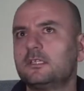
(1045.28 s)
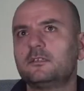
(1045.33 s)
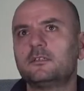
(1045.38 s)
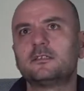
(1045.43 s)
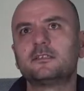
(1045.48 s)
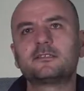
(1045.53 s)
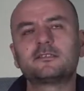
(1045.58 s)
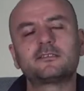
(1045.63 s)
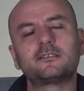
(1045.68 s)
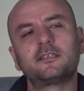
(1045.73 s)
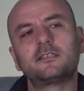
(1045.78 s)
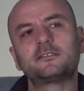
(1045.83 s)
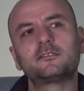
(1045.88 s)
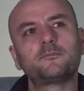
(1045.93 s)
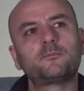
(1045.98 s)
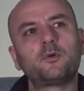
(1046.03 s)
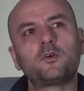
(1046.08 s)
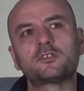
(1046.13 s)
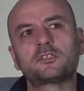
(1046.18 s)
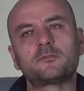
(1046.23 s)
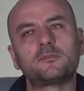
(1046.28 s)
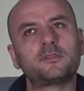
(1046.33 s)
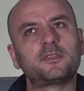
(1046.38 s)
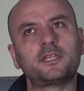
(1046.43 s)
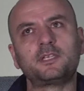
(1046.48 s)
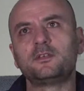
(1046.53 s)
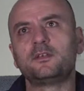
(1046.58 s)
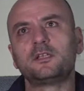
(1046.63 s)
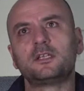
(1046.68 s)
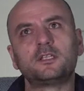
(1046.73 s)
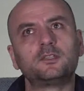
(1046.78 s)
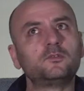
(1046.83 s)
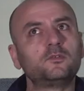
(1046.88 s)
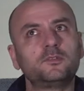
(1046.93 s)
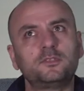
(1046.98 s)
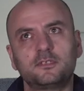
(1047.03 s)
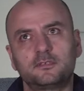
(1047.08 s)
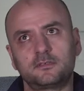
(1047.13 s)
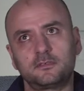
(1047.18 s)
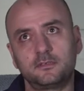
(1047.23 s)
it's, it's impossible that you're going to do
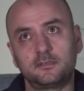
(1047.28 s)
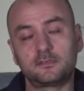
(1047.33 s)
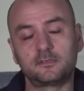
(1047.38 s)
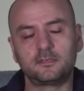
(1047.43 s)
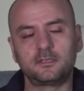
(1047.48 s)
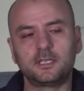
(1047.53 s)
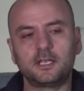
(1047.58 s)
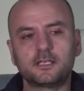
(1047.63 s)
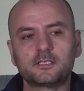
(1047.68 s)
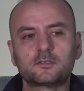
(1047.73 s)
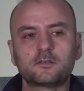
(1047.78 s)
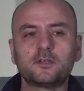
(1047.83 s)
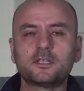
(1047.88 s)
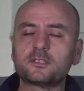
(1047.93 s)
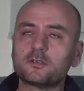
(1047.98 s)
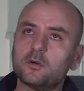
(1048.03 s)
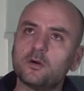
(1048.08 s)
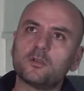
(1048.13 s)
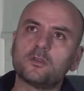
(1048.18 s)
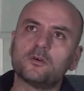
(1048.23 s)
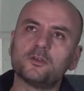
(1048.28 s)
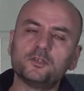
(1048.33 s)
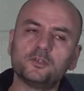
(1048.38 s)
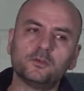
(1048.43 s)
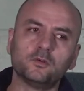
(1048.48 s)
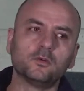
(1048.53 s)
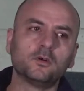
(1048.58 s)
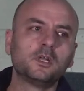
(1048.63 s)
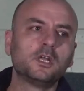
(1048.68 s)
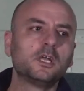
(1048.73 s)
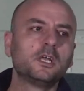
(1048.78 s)
this and this and that. So it's all on you.